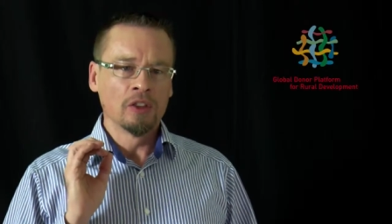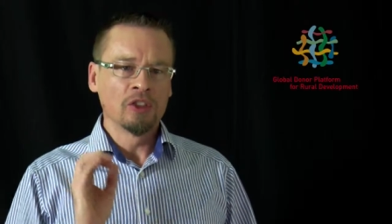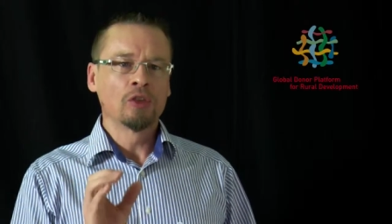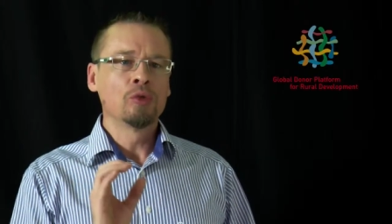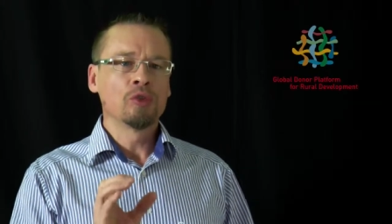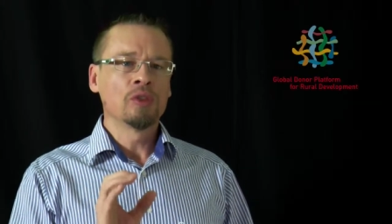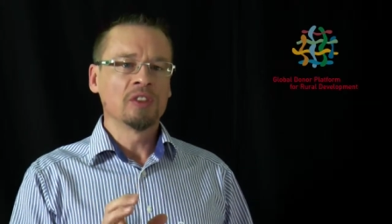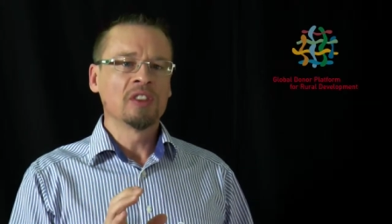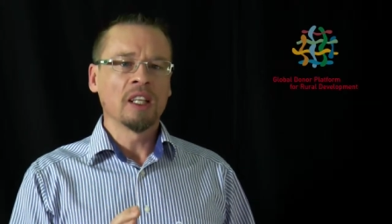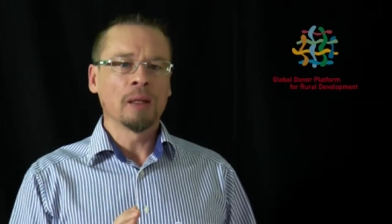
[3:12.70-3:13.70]

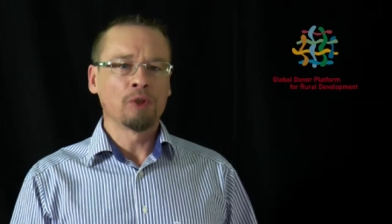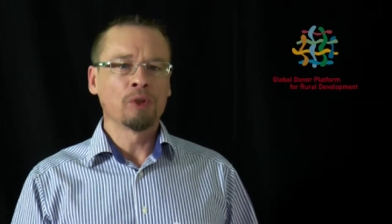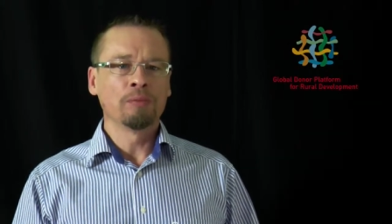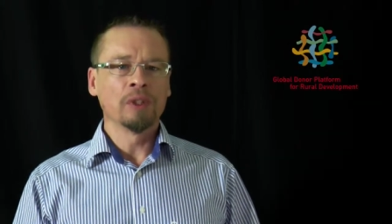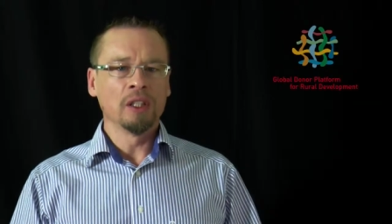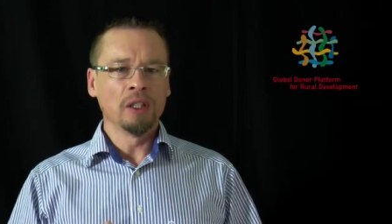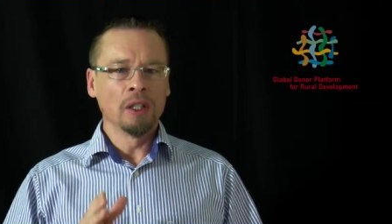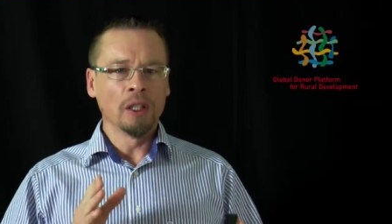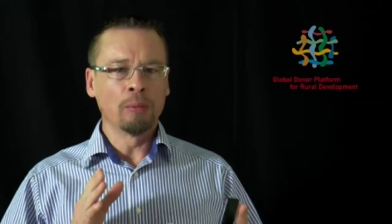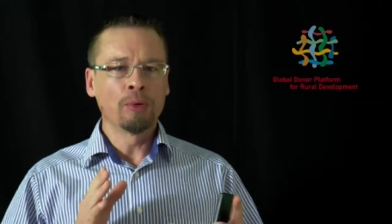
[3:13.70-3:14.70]
institutional setup should
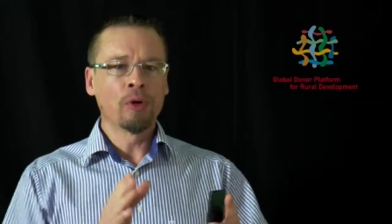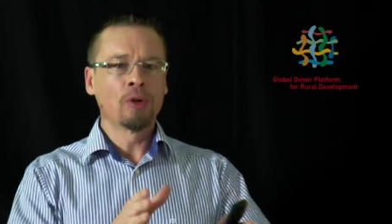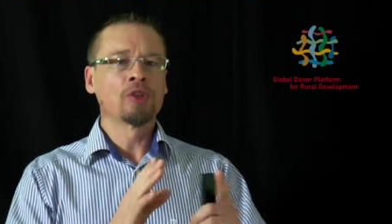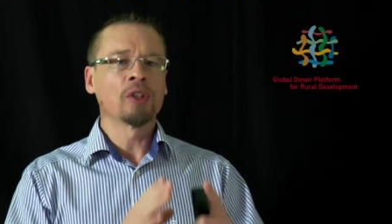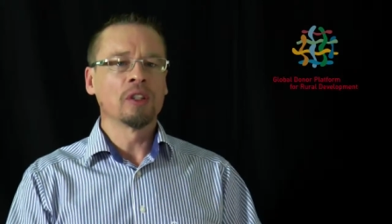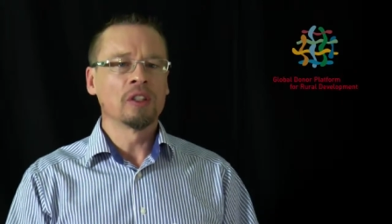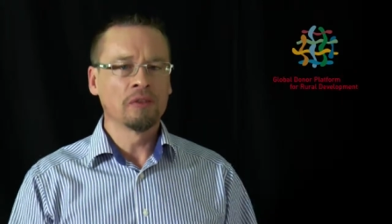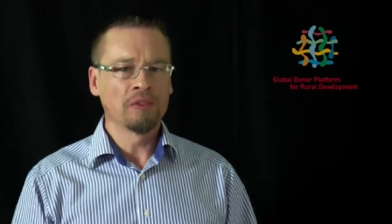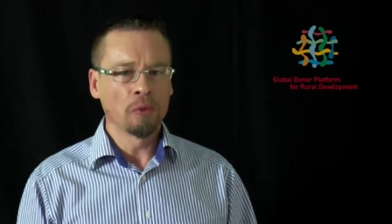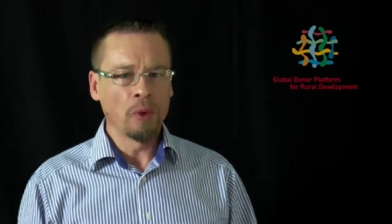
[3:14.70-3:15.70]
be approached in a
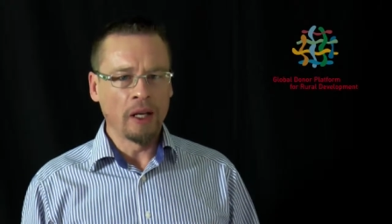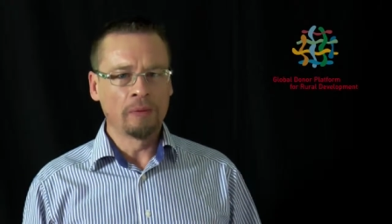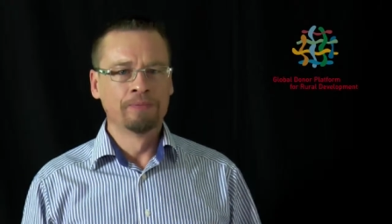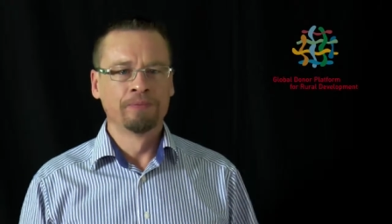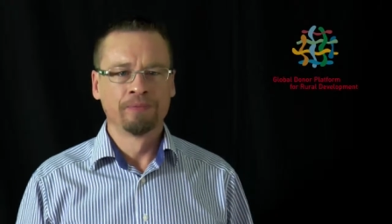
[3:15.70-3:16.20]
different way?